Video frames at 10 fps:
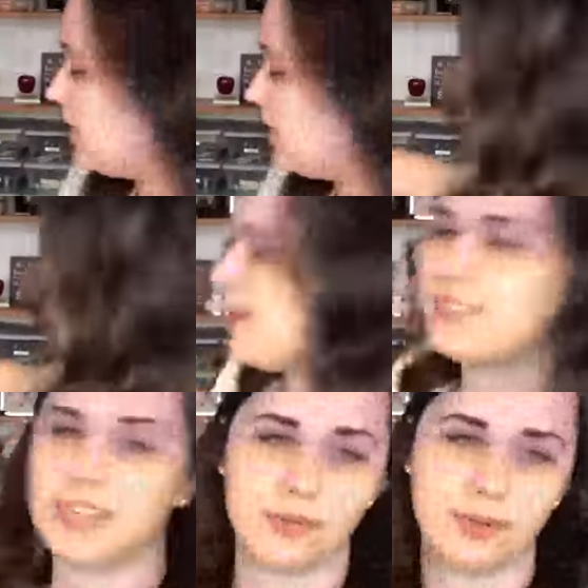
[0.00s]
These oil
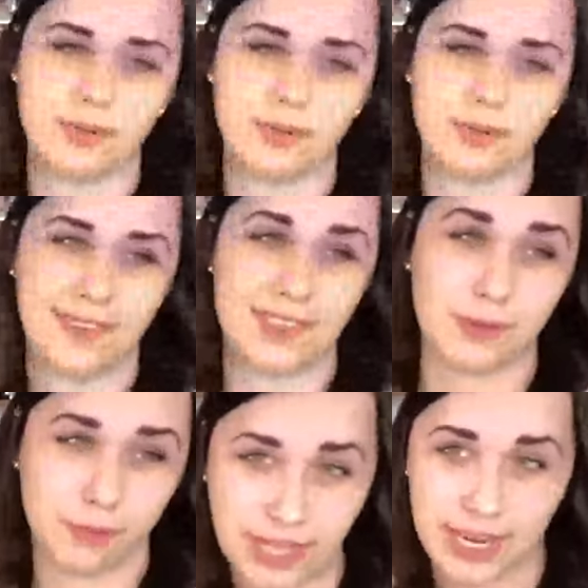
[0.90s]
pastels give you some
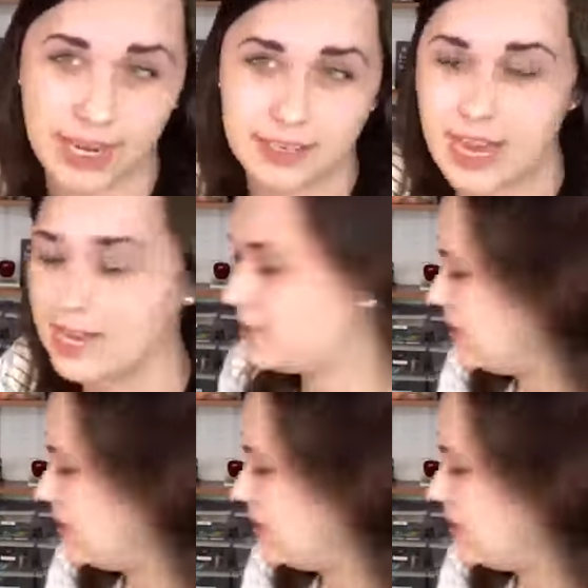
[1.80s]
really nice